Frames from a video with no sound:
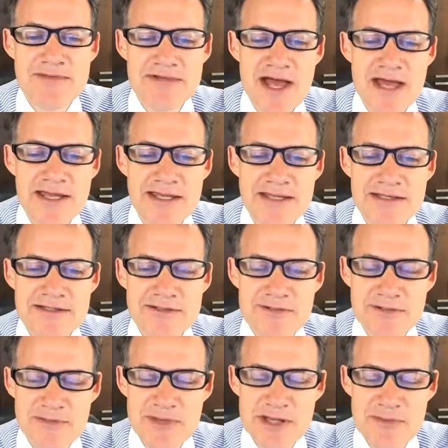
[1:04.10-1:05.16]
talking
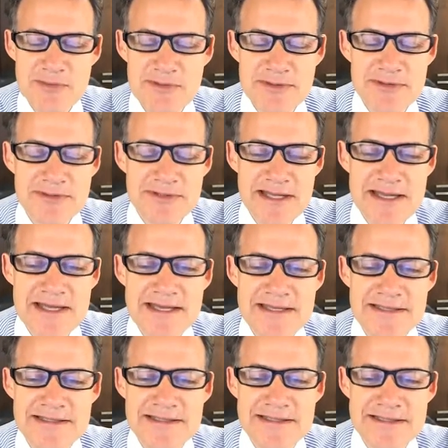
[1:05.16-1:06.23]
to people,
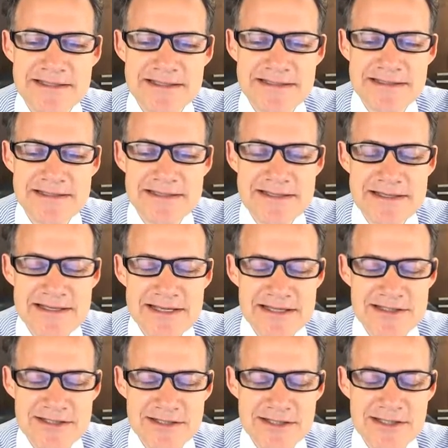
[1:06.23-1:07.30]
and
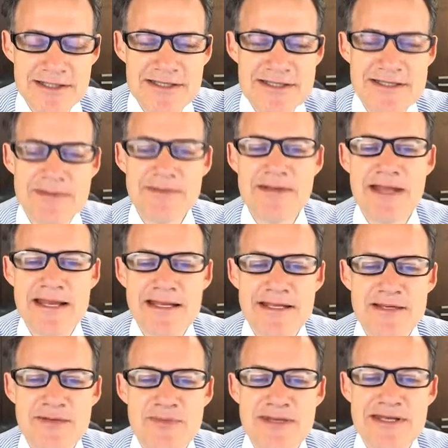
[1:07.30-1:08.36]
it's a little
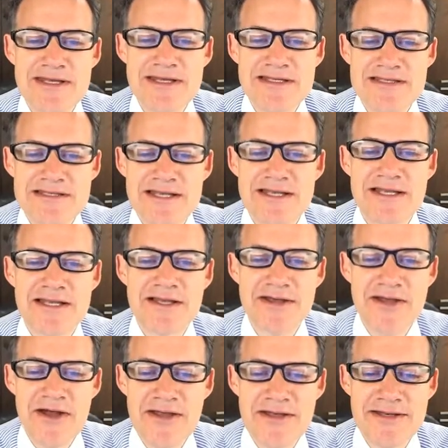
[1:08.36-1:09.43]
intimidating to be
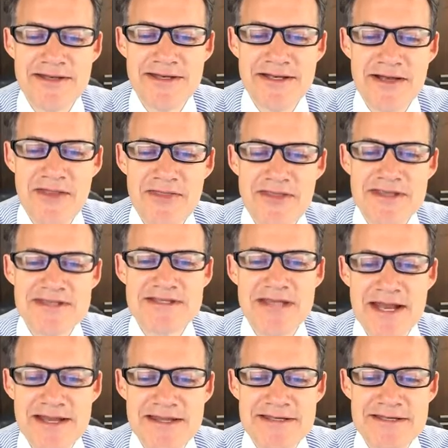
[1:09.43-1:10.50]
sitting on this
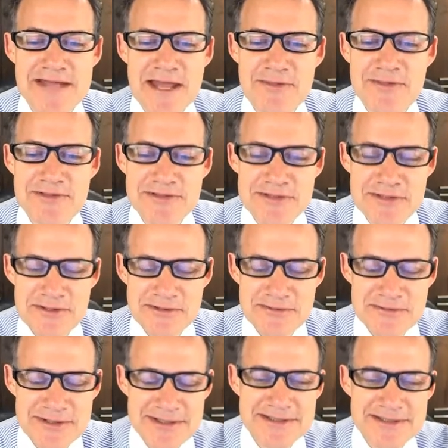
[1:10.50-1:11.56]
side of the table.
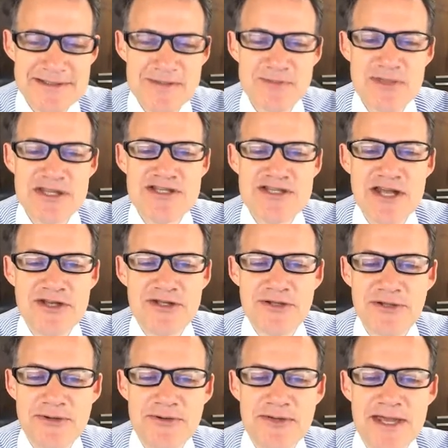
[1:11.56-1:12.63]
So be
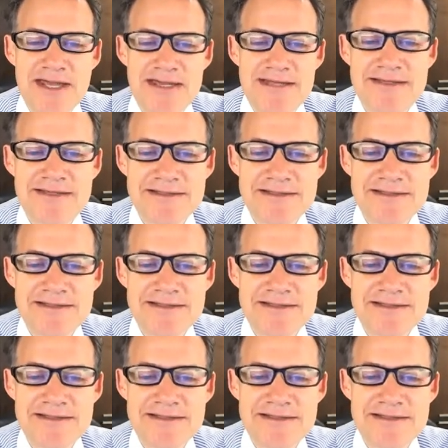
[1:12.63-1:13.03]
gentle, okay?